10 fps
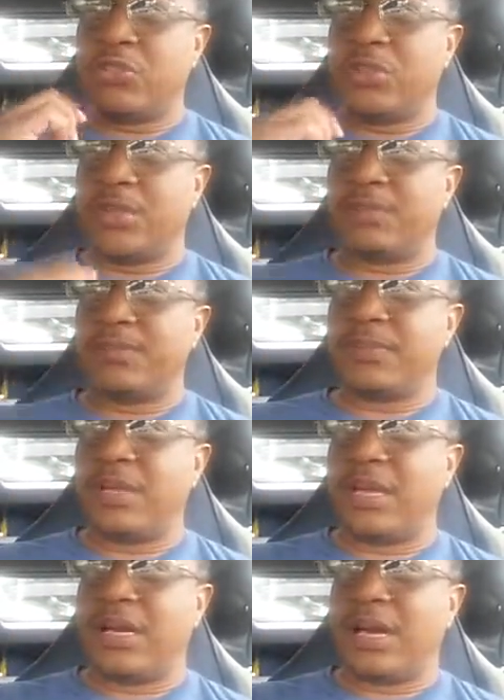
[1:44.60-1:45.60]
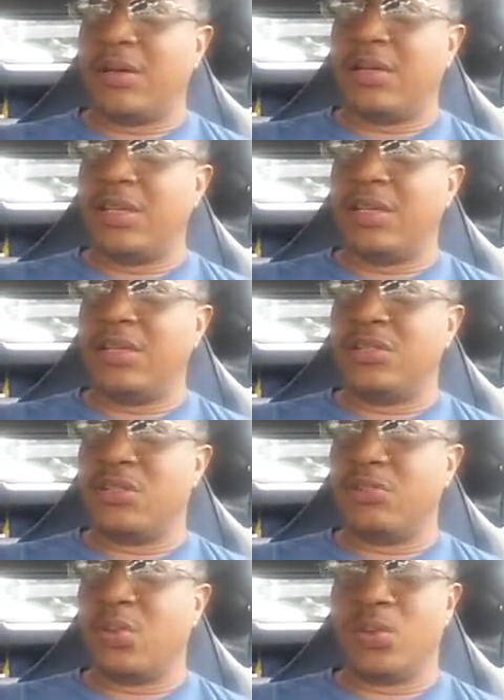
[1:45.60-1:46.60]
Trump and how he
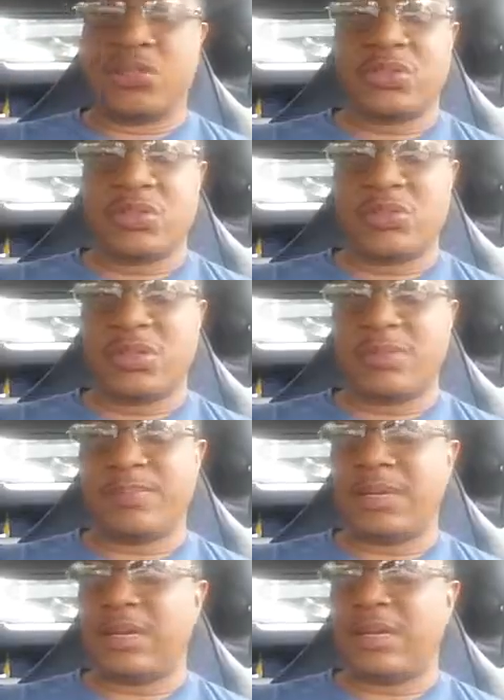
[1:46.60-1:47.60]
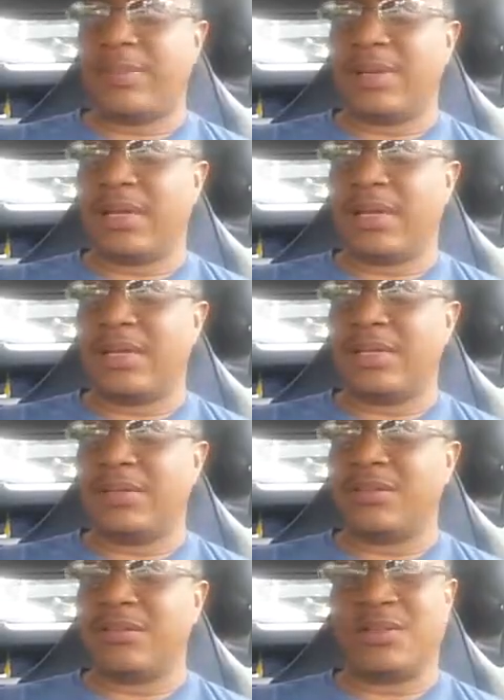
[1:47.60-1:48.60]
supports the Trump. And I'm like,
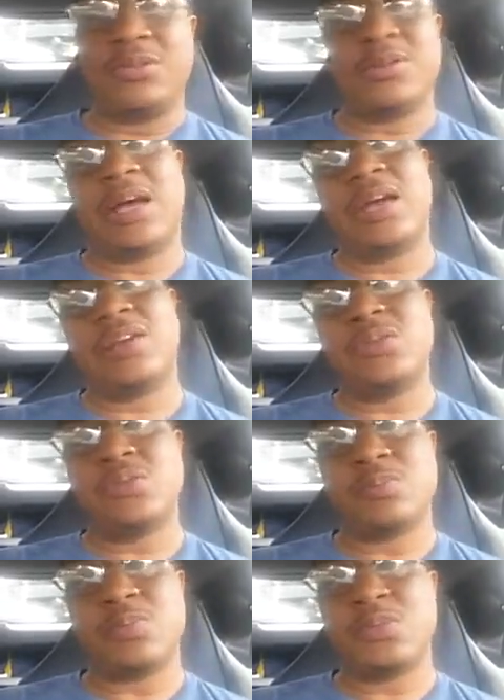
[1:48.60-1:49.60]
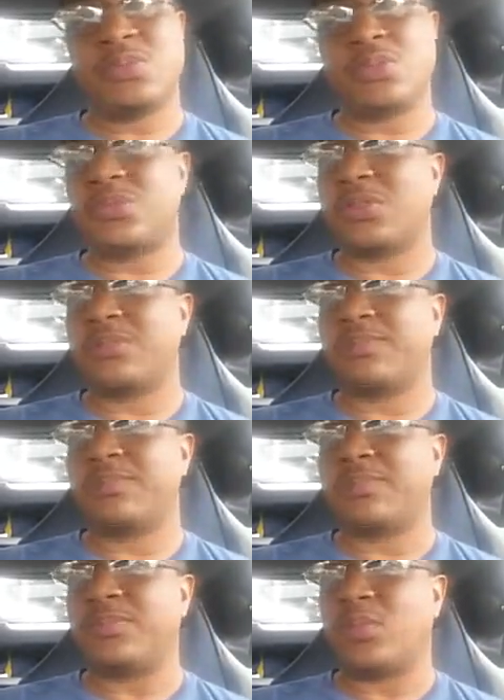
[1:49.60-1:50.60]
dude, how can you support the Trump
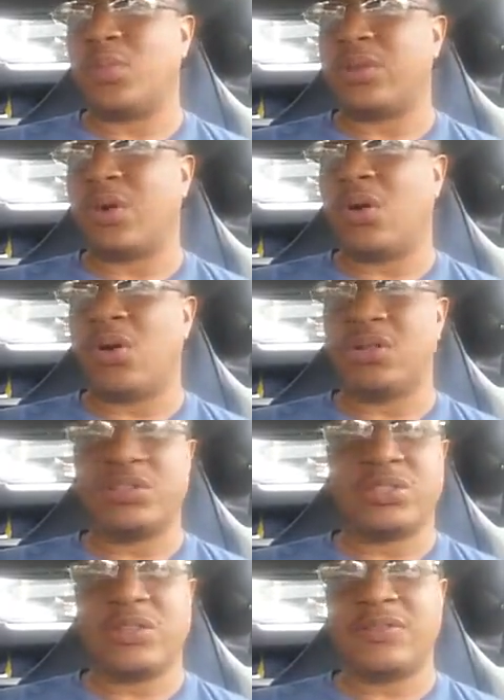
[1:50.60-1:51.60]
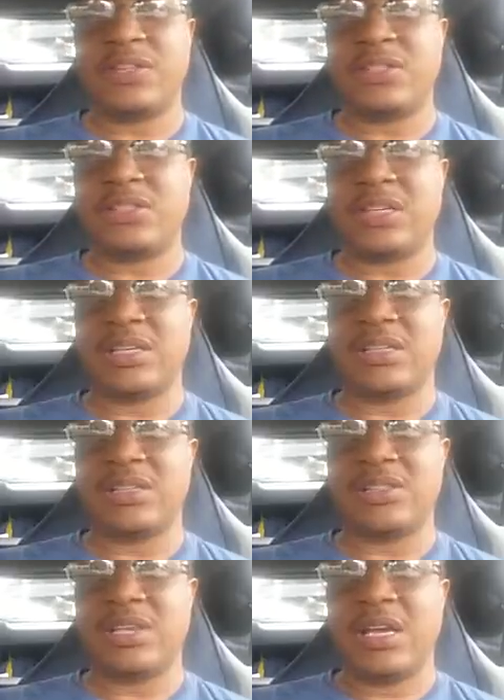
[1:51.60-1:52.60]
with all this stuff that he
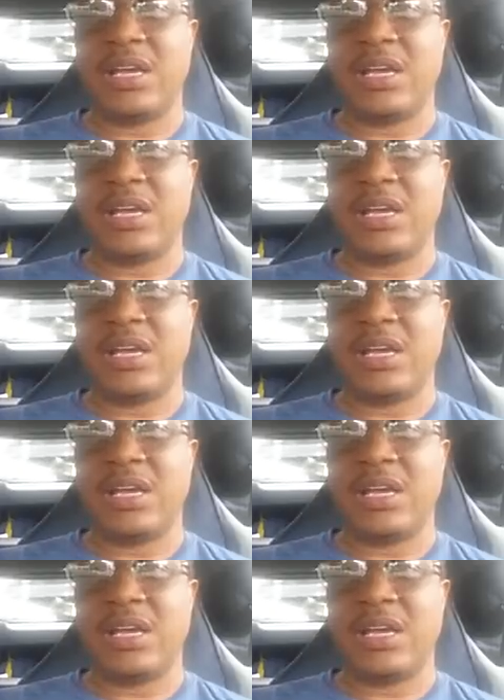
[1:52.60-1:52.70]
says?